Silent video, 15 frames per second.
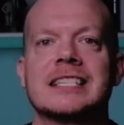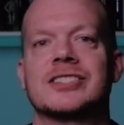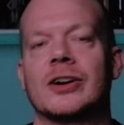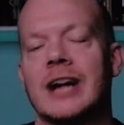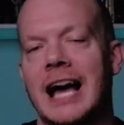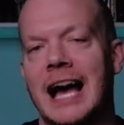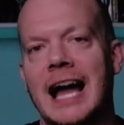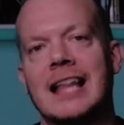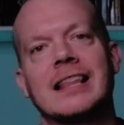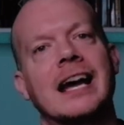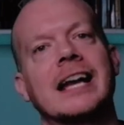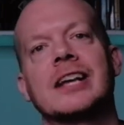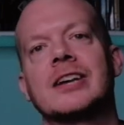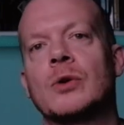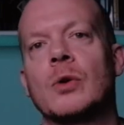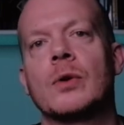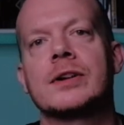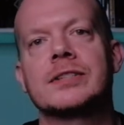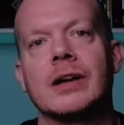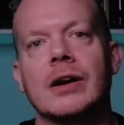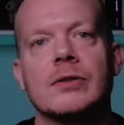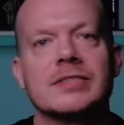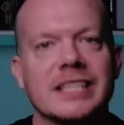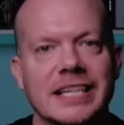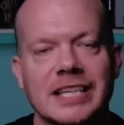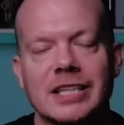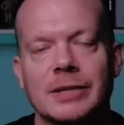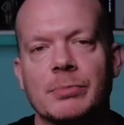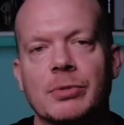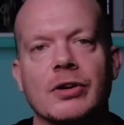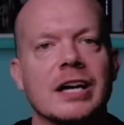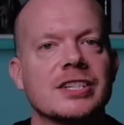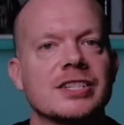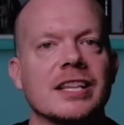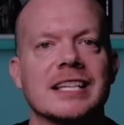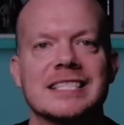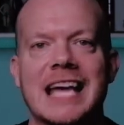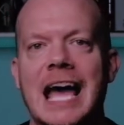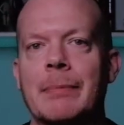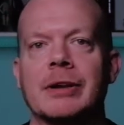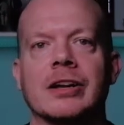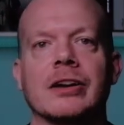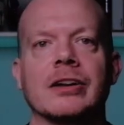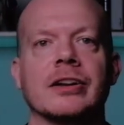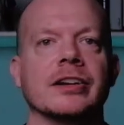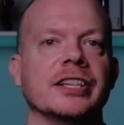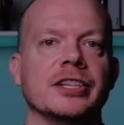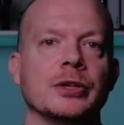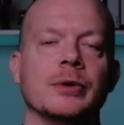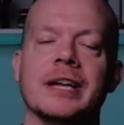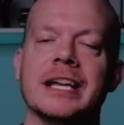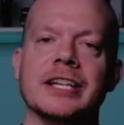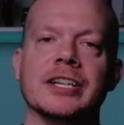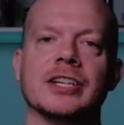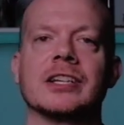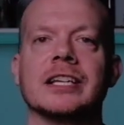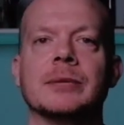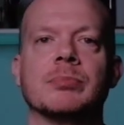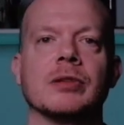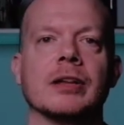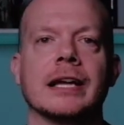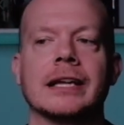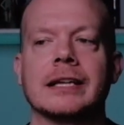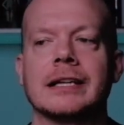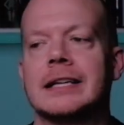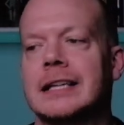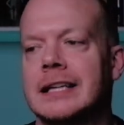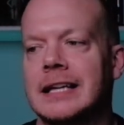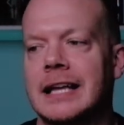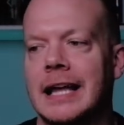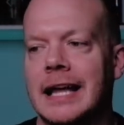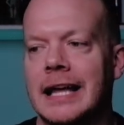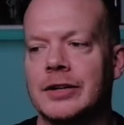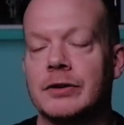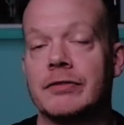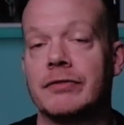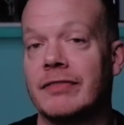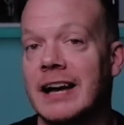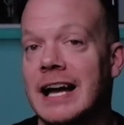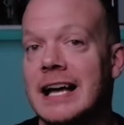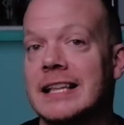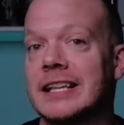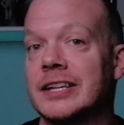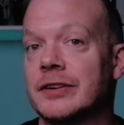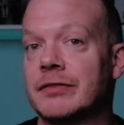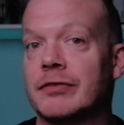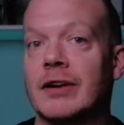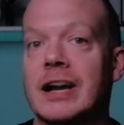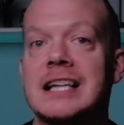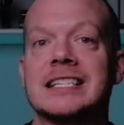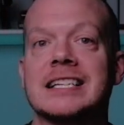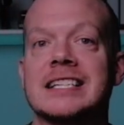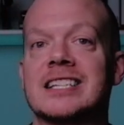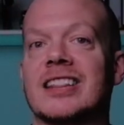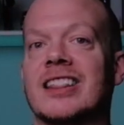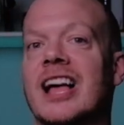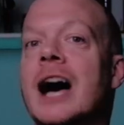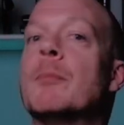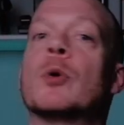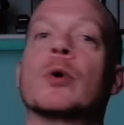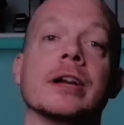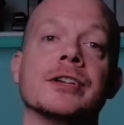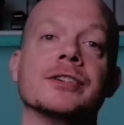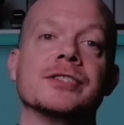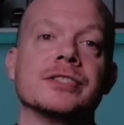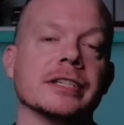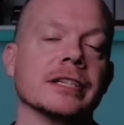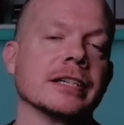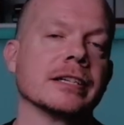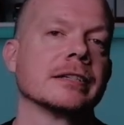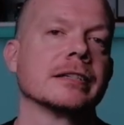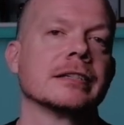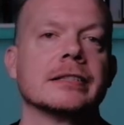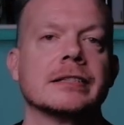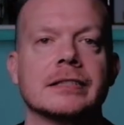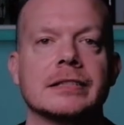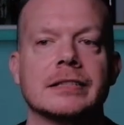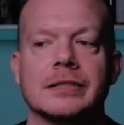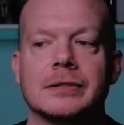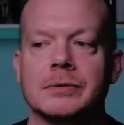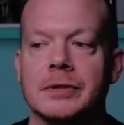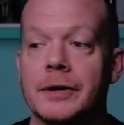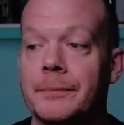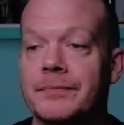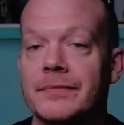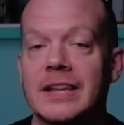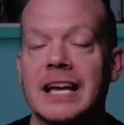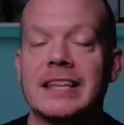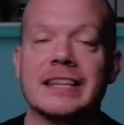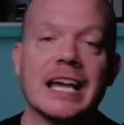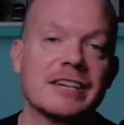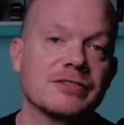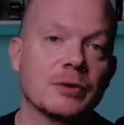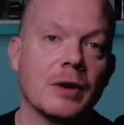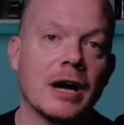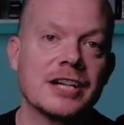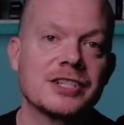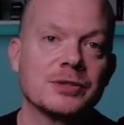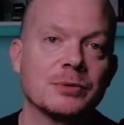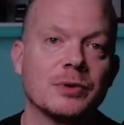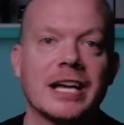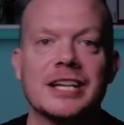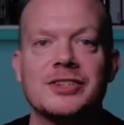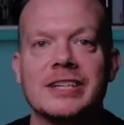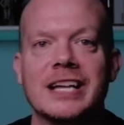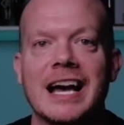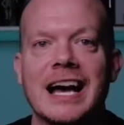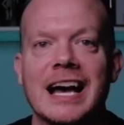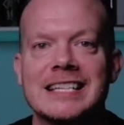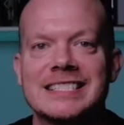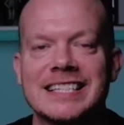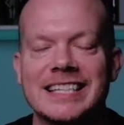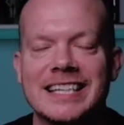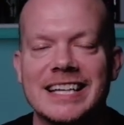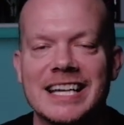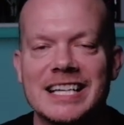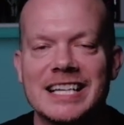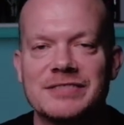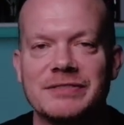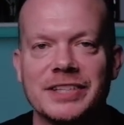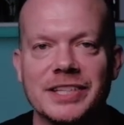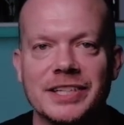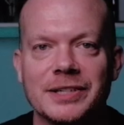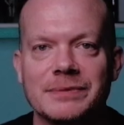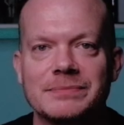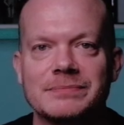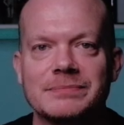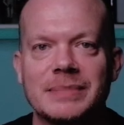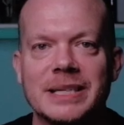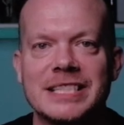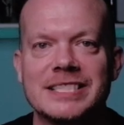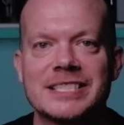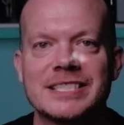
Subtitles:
Start highlighting chord tones in the progression that's happening underneath you in your lead playing, and you'll find that your phrasing gets a lot more interesting. Well, thanks for watching. We'll catch you guys in the next video. Peace.